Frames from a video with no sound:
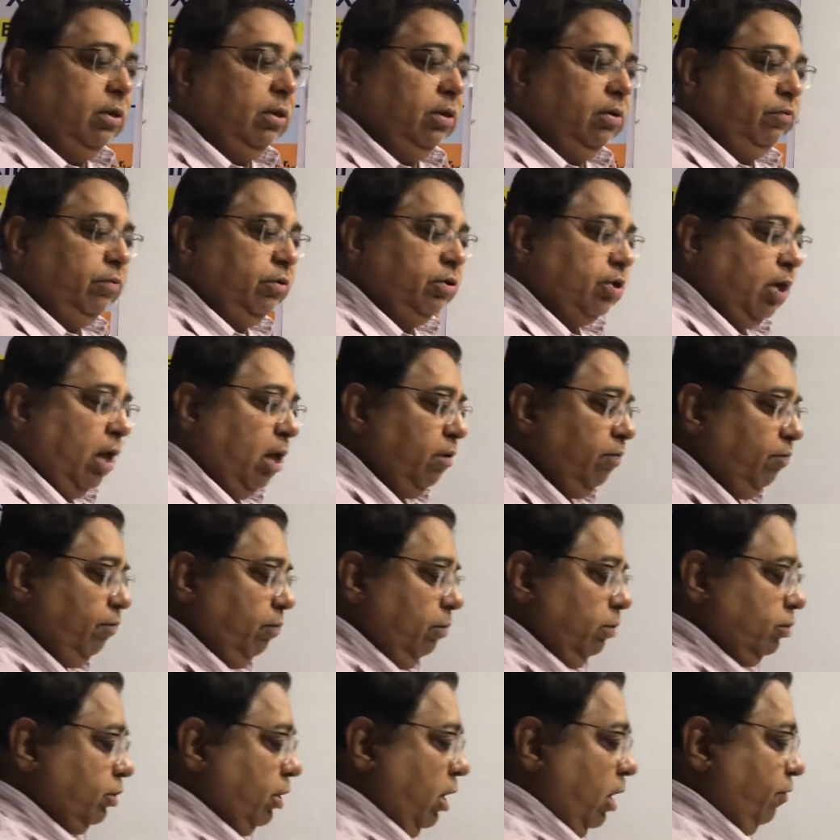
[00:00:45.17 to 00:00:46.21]
We
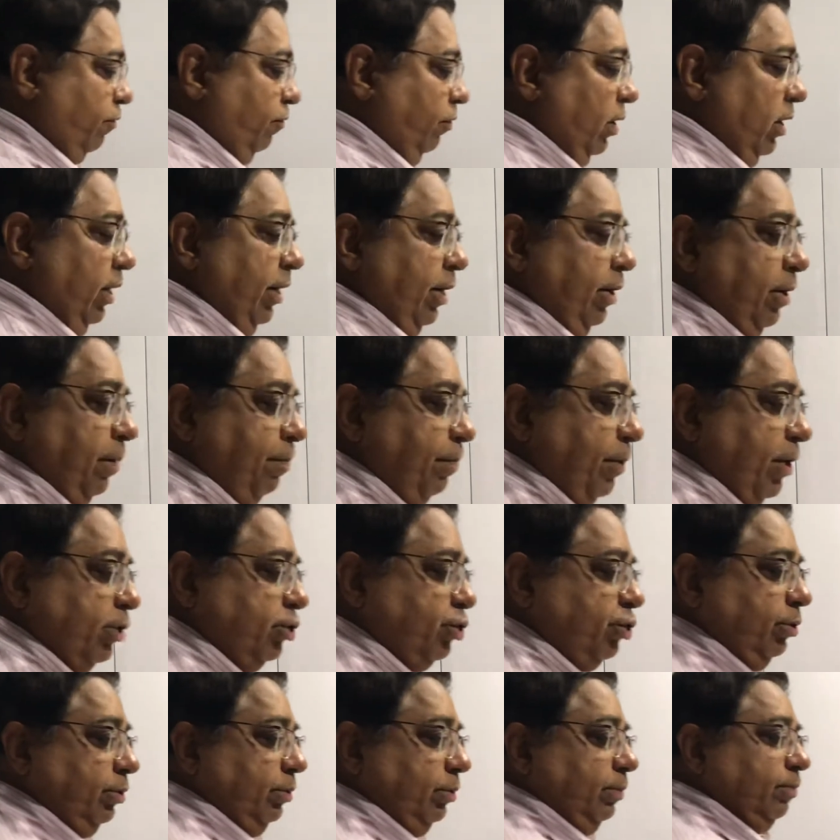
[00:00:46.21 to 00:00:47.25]
start feeling
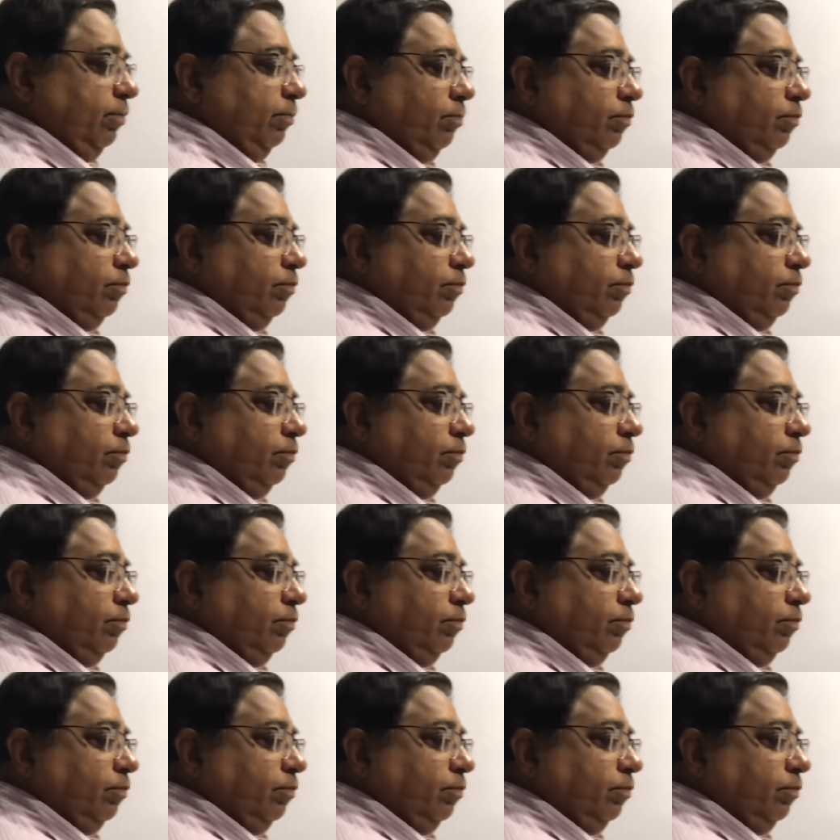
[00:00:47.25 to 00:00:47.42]
depression.